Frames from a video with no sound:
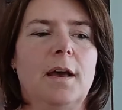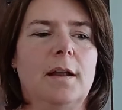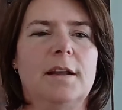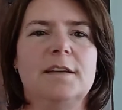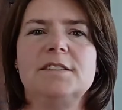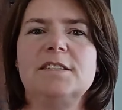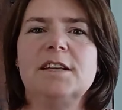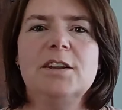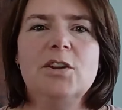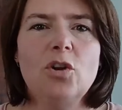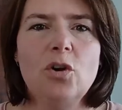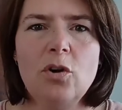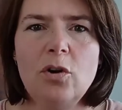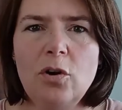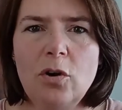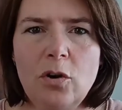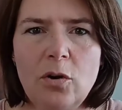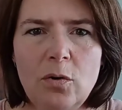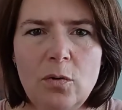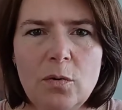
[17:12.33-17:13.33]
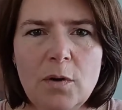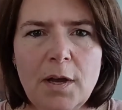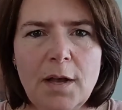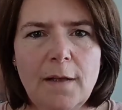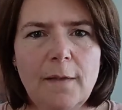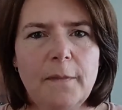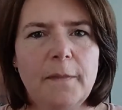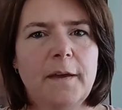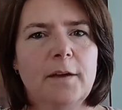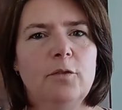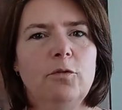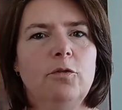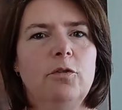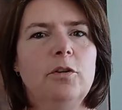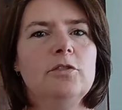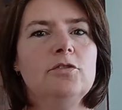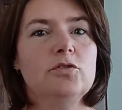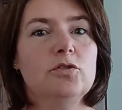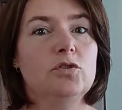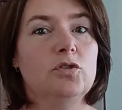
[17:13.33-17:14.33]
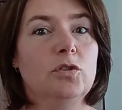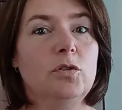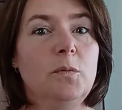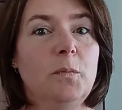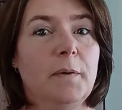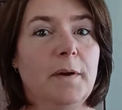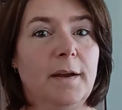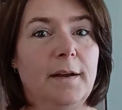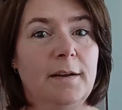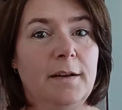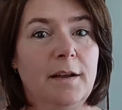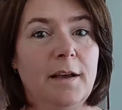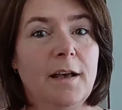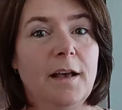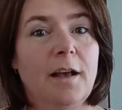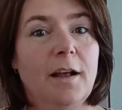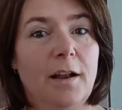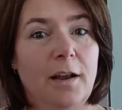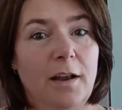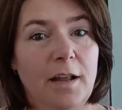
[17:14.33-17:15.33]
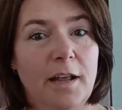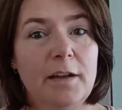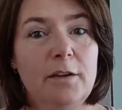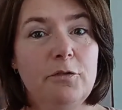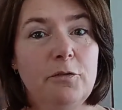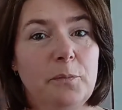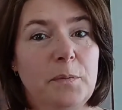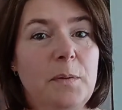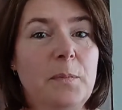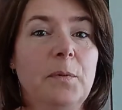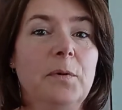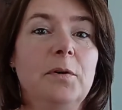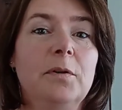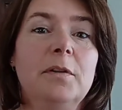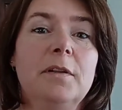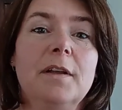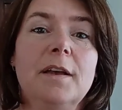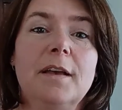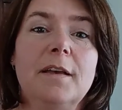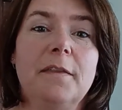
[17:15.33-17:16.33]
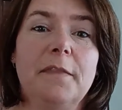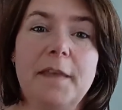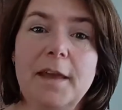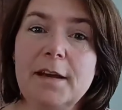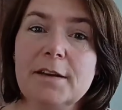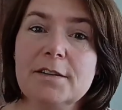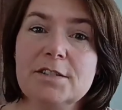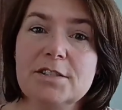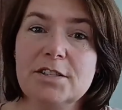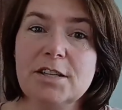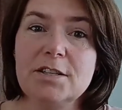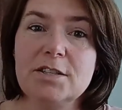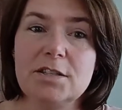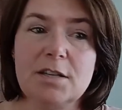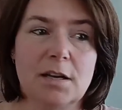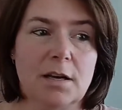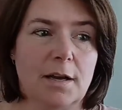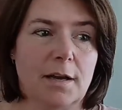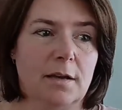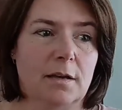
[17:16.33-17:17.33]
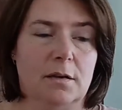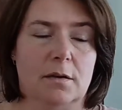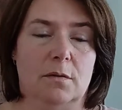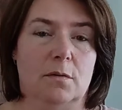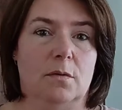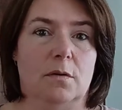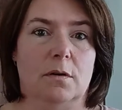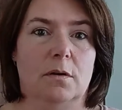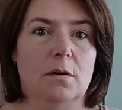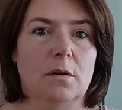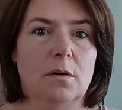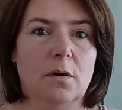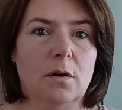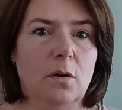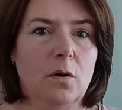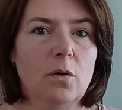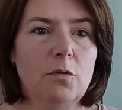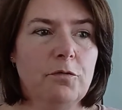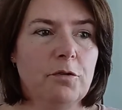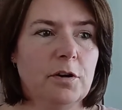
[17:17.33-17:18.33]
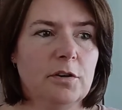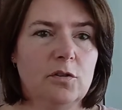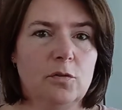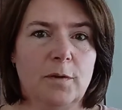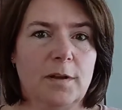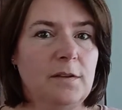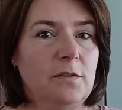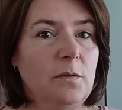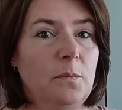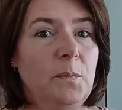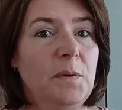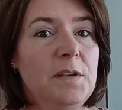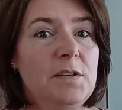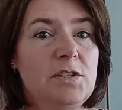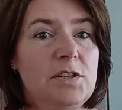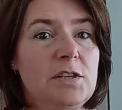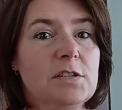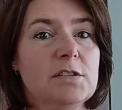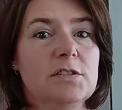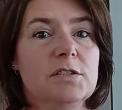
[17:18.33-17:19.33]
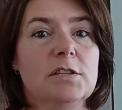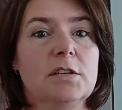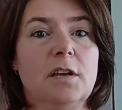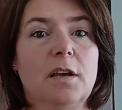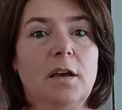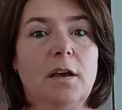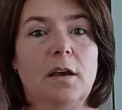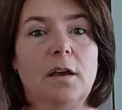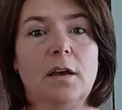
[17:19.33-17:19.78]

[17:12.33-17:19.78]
And I said, no, there's flosstube, and a lot of people, they are stitching like over 20 pieces